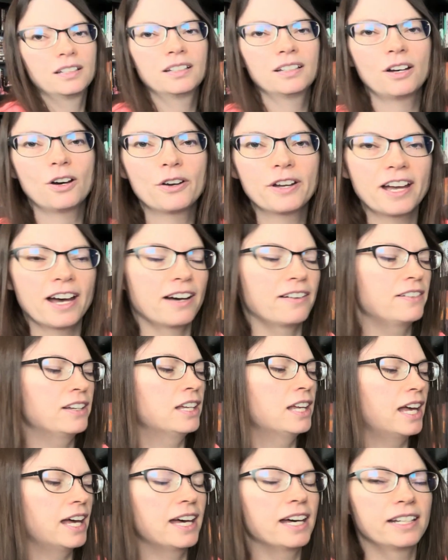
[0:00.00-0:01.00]
Oh yeah,
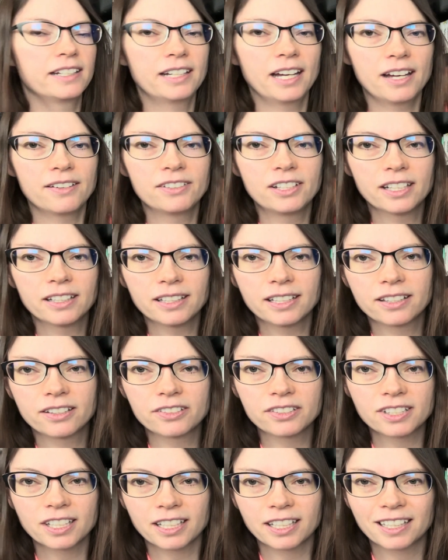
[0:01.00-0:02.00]
and evidently
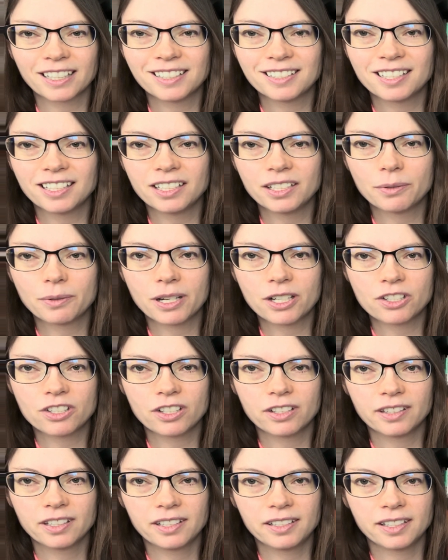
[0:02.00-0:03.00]
there's like a
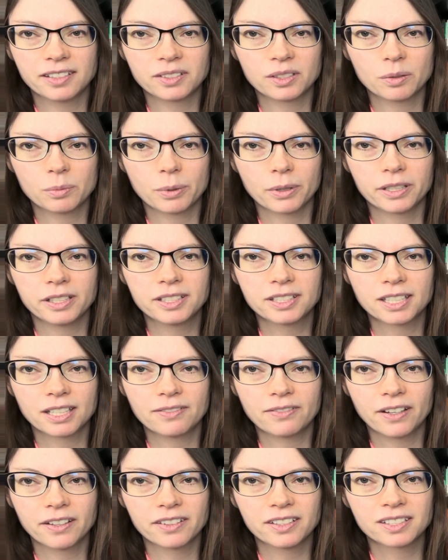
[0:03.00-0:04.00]
continuation, The Desert Prince. I
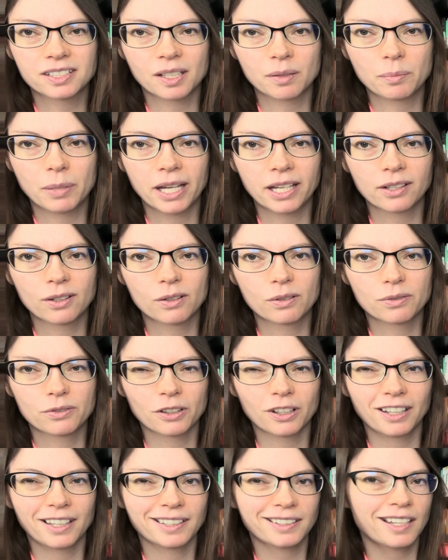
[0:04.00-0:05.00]
found this on Pango
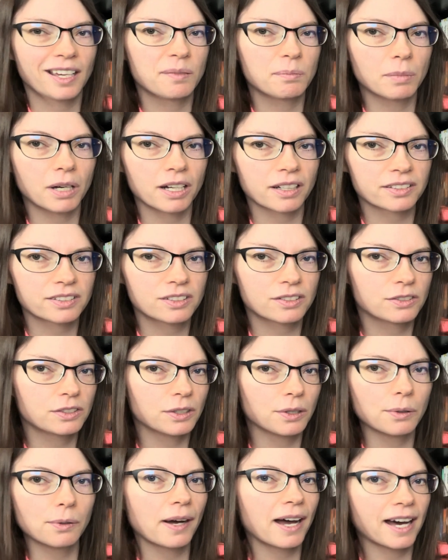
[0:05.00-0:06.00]
for like 10 bucks,
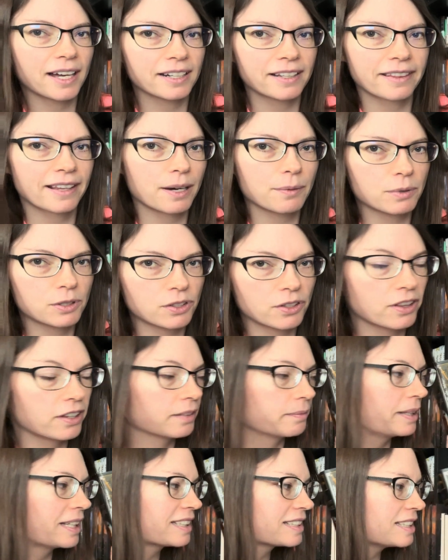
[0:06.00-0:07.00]
so added that one to the
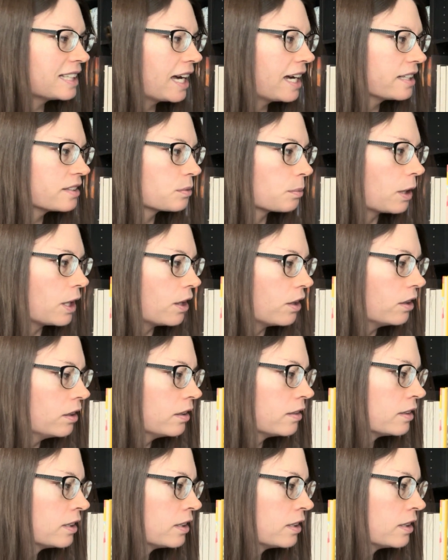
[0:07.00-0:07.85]
mix as well.